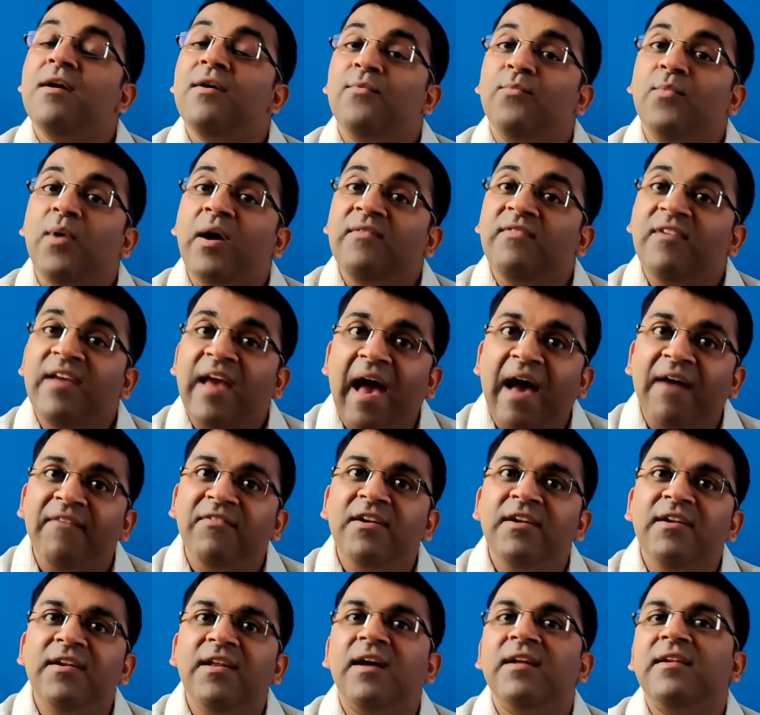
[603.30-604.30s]
While we
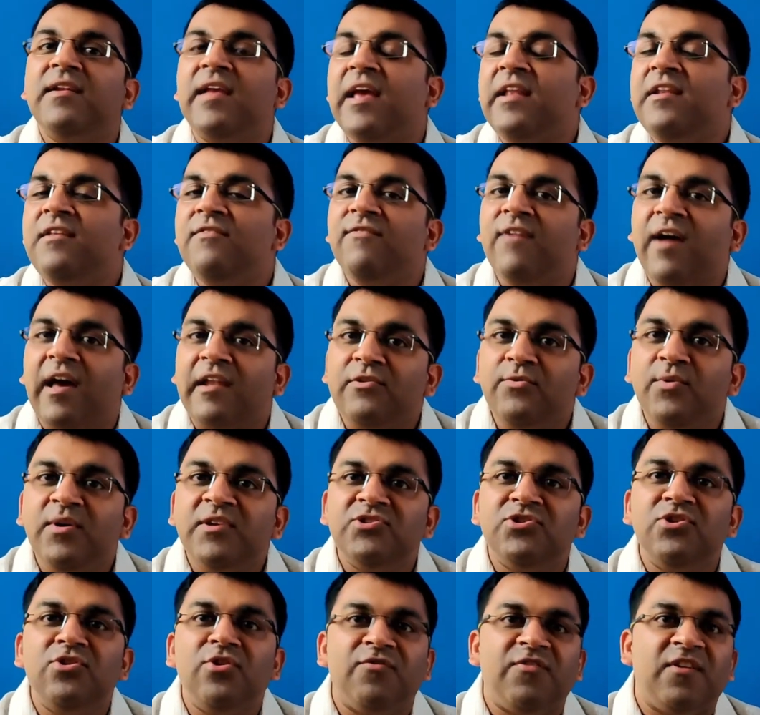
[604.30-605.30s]
haven't done any
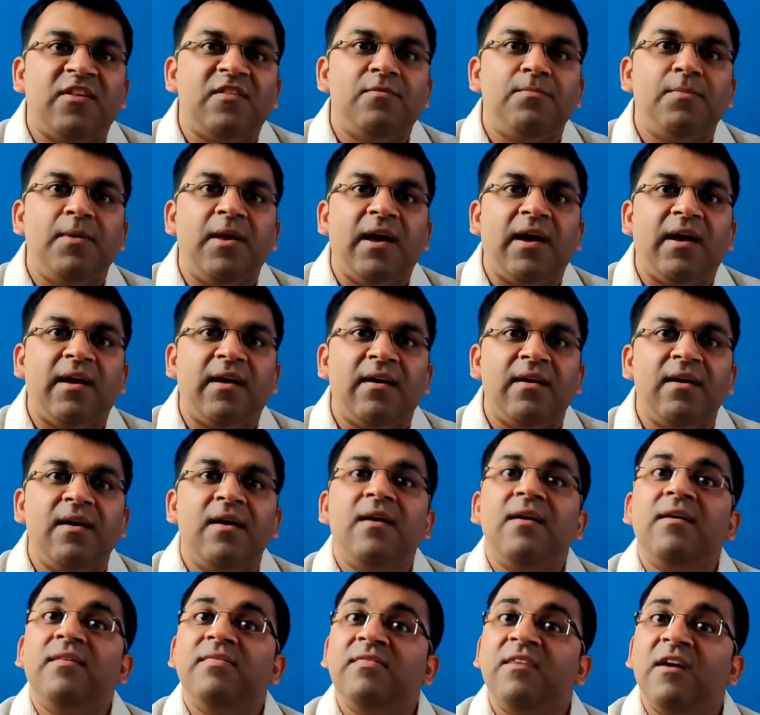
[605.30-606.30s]
valuation of SBI,
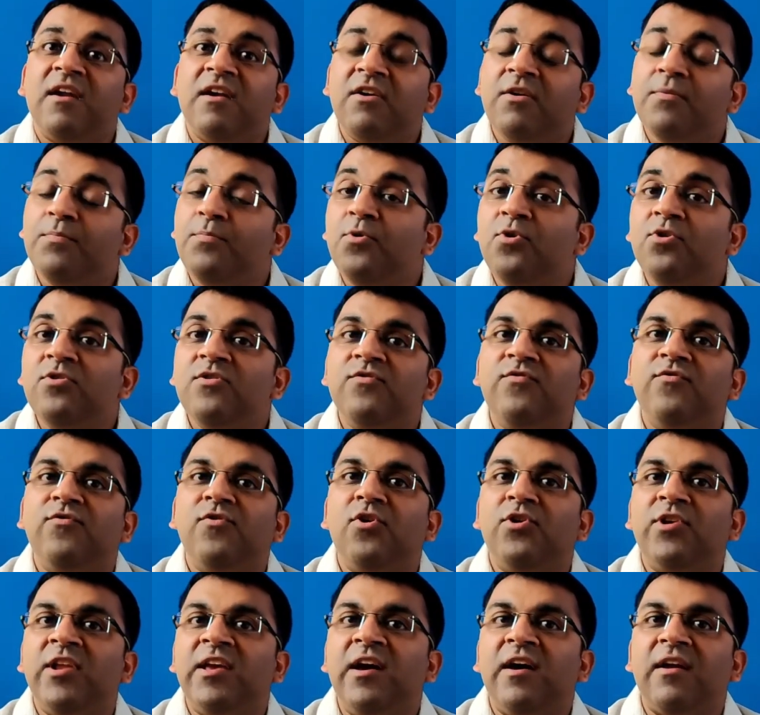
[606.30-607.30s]
there are reports
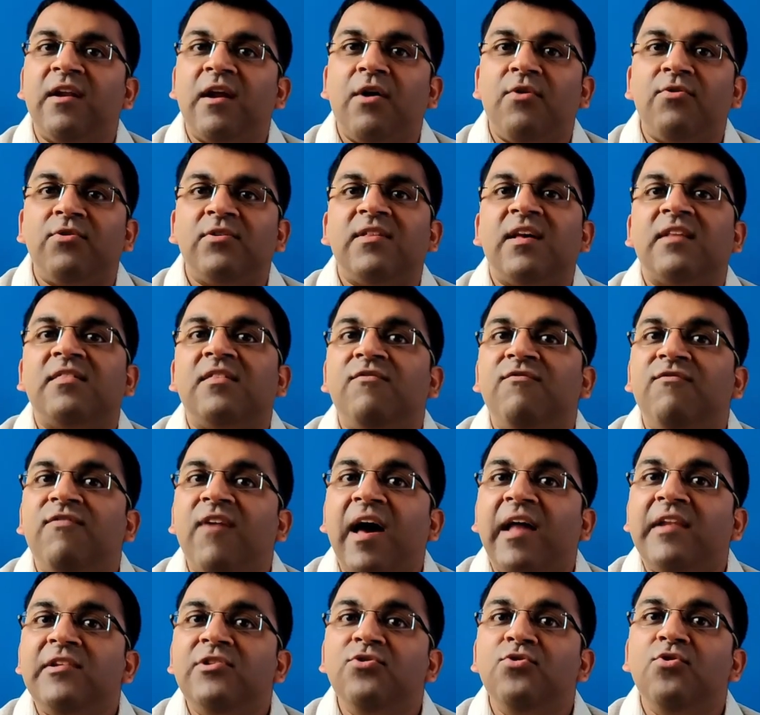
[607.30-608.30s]
floating around that the
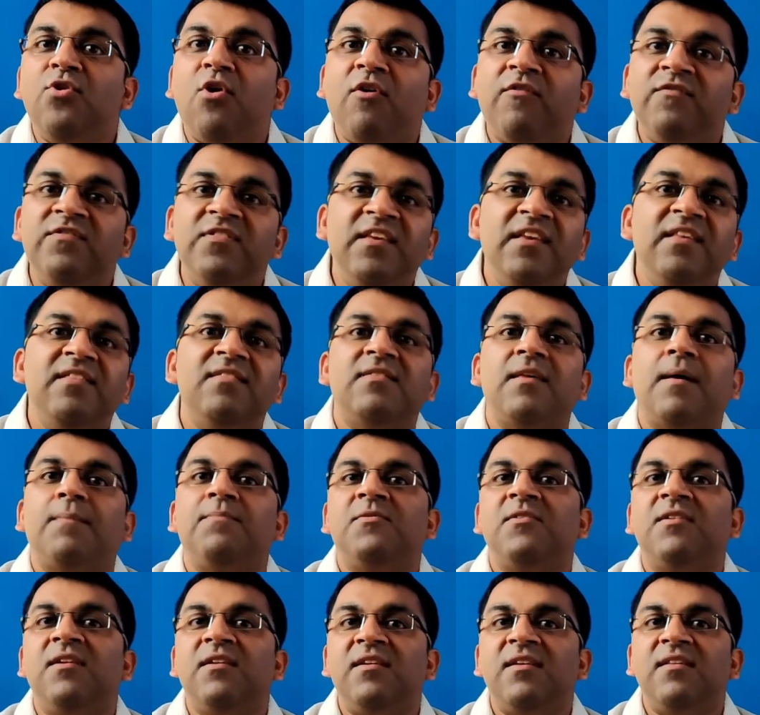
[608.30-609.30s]
value of these
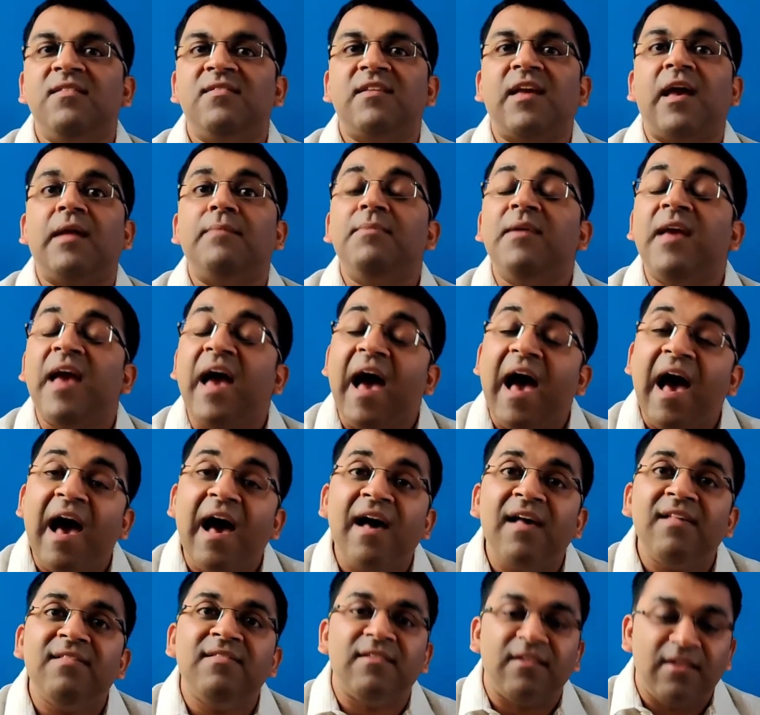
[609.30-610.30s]
subsidiaries can be
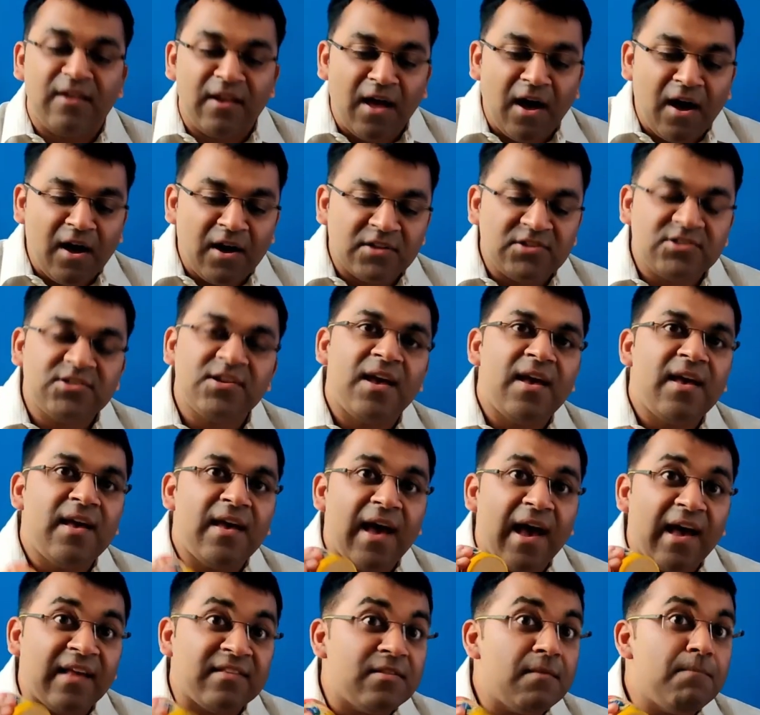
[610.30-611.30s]
as large
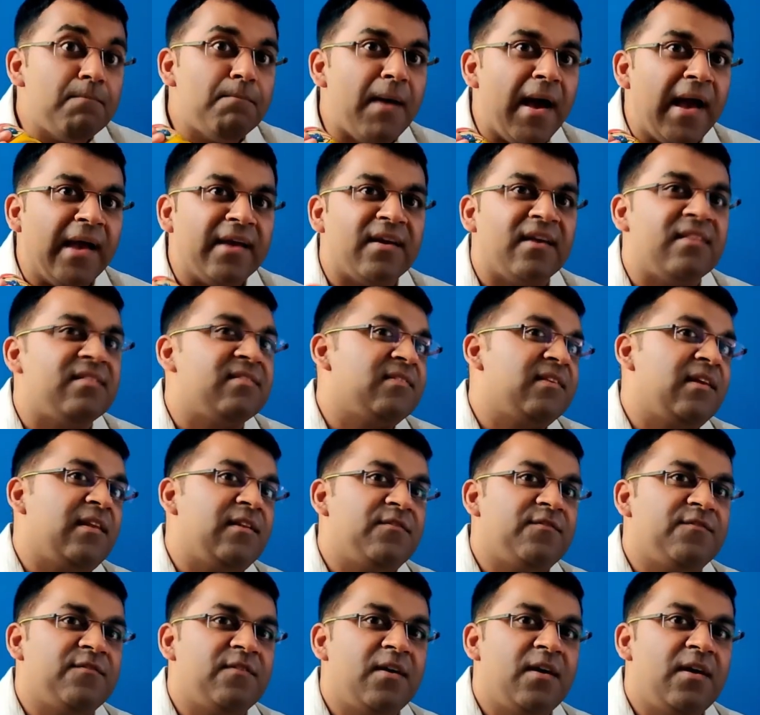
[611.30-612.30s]
as the bank
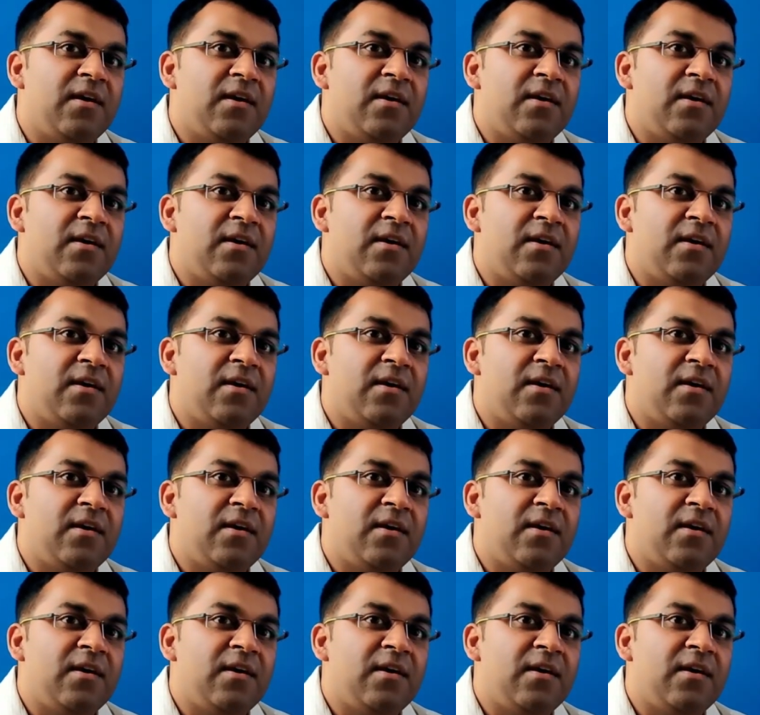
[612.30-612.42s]
itself,